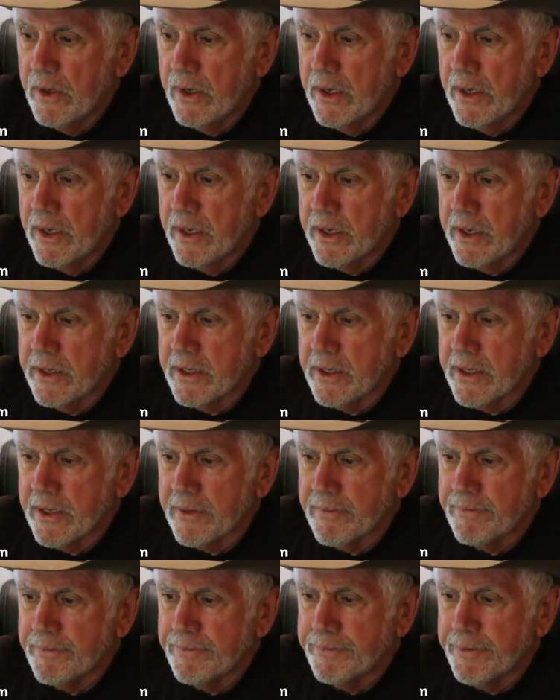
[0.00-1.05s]
I'm
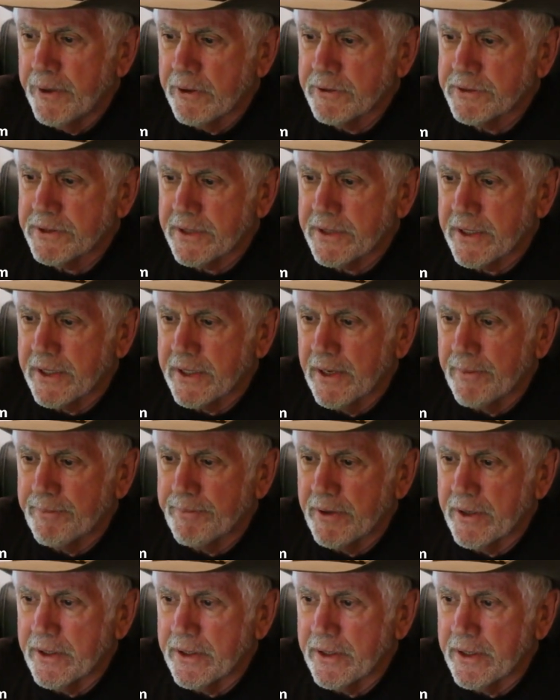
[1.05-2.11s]
gonna post a
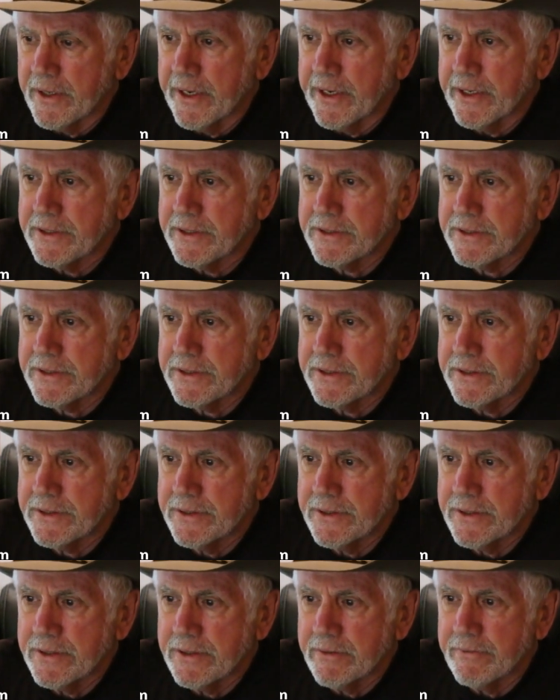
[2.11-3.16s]
couple of links.
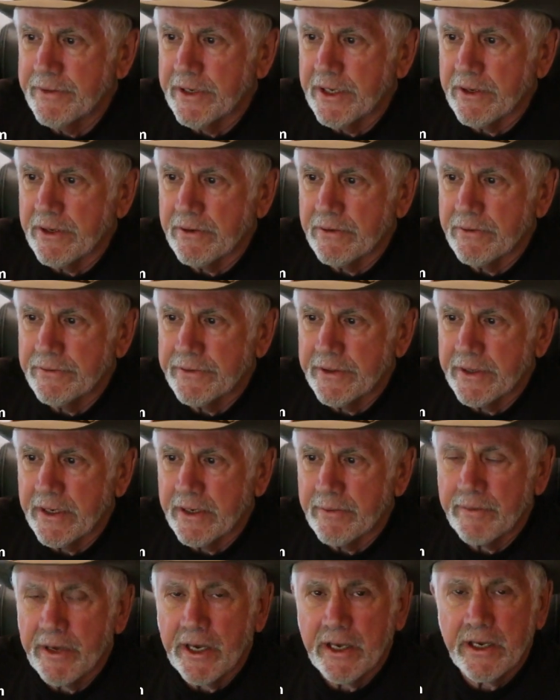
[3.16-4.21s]
The video that
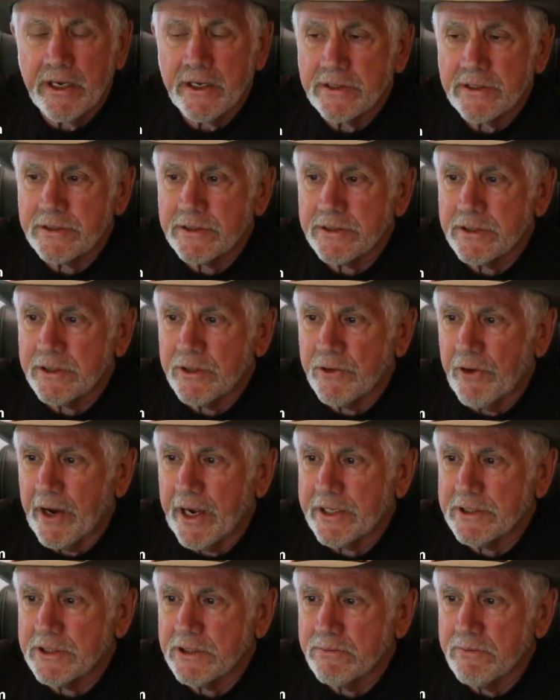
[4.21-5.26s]
I'm making is
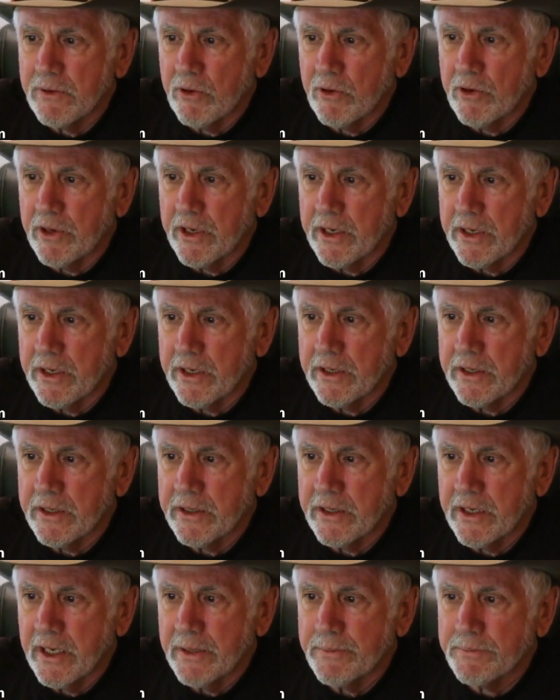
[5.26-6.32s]
Crack Smoking
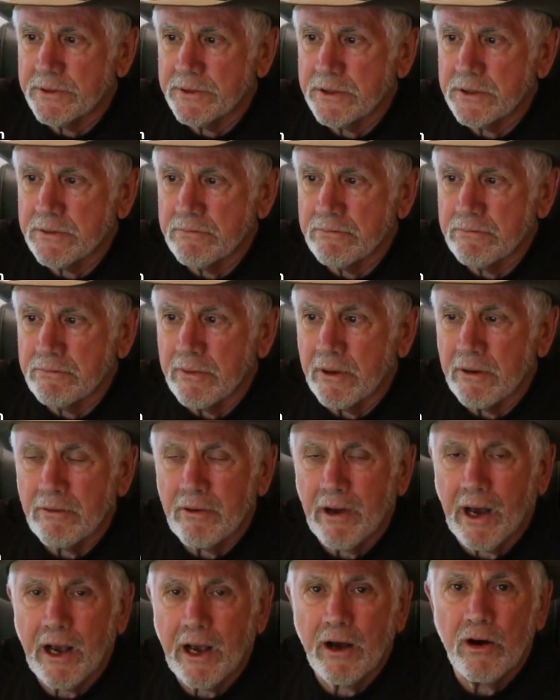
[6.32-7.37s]
Keeps
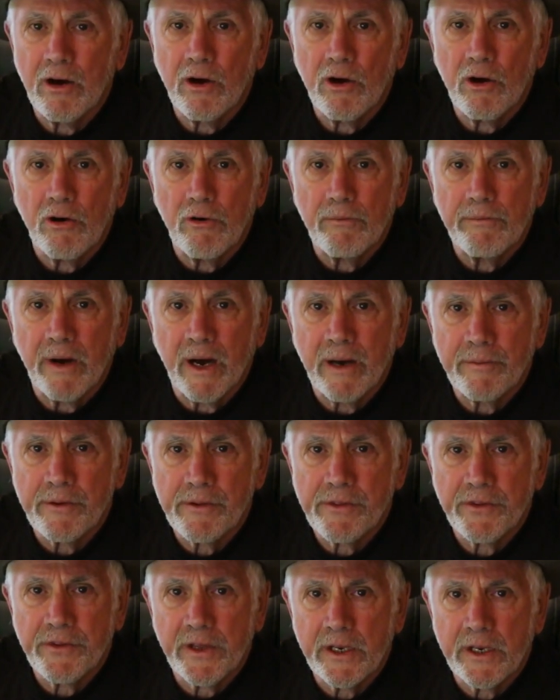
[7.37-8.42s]
Barack Obama
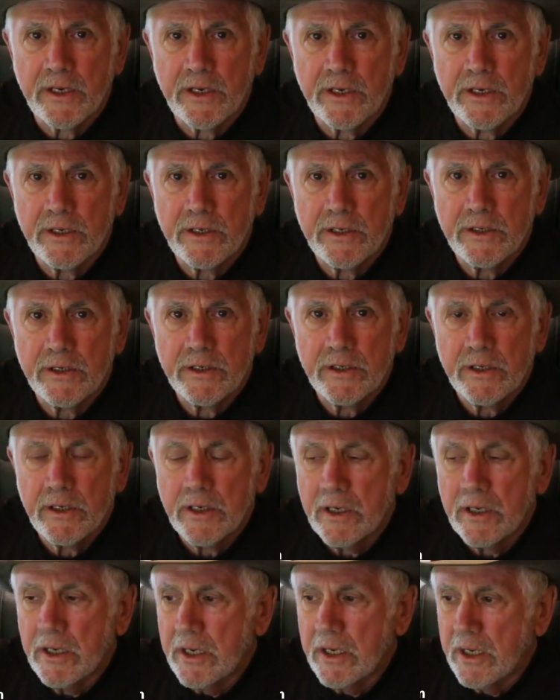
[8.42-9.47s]
Thin.
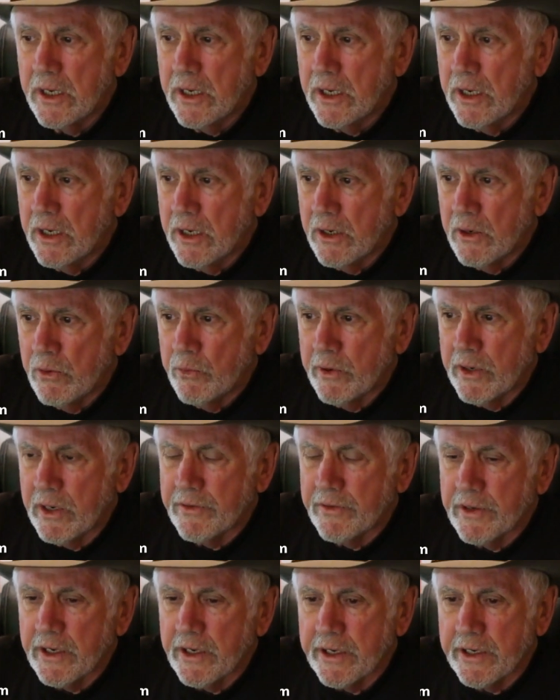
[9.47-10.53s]
One of
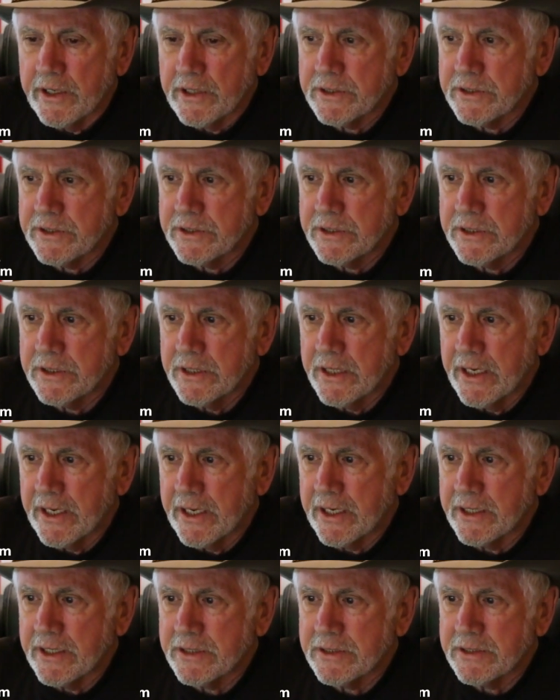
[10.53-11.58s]
the links
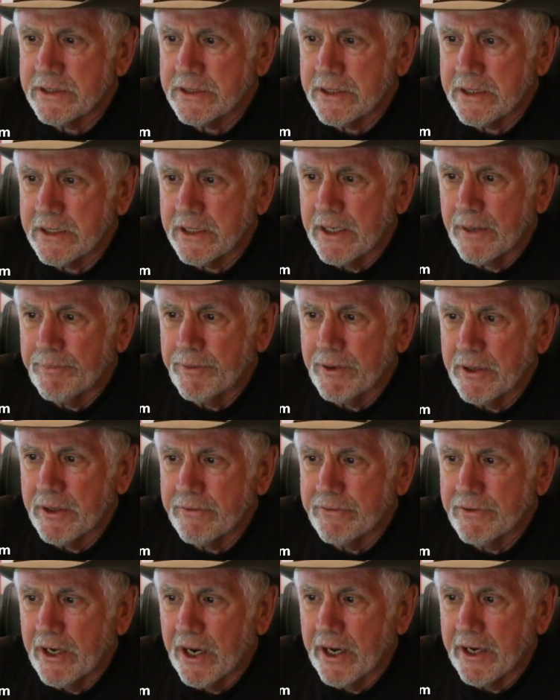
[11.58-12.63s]
has a couple
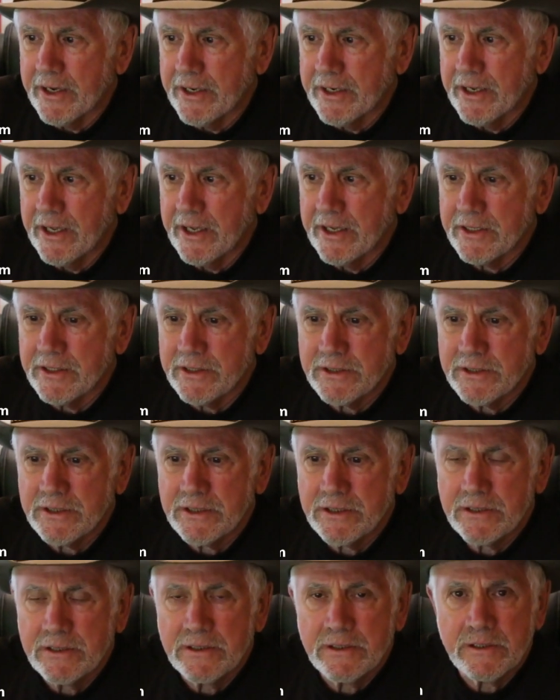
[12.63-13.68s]
of talking
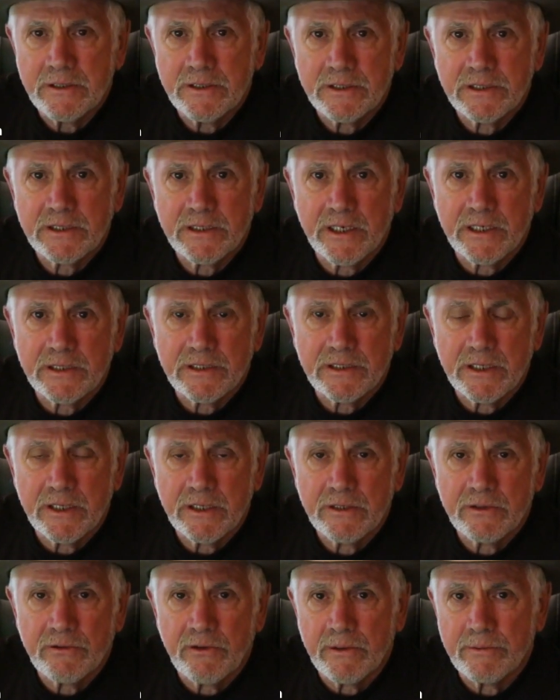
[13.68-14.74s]
heads discussing
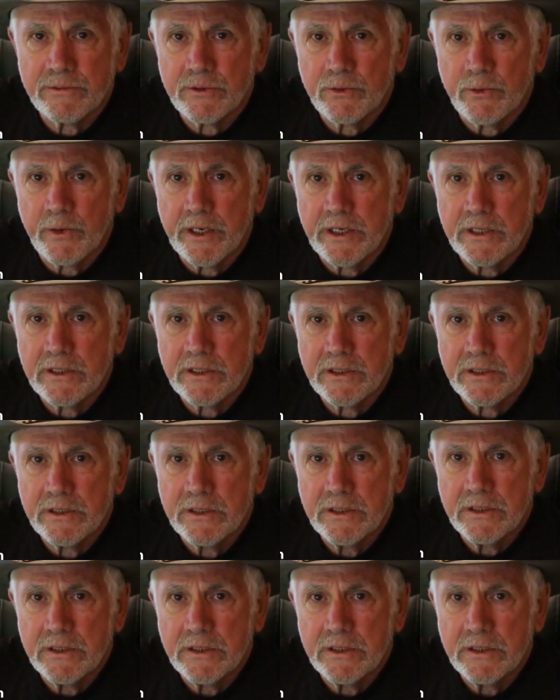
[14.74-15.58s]
Trump's weight.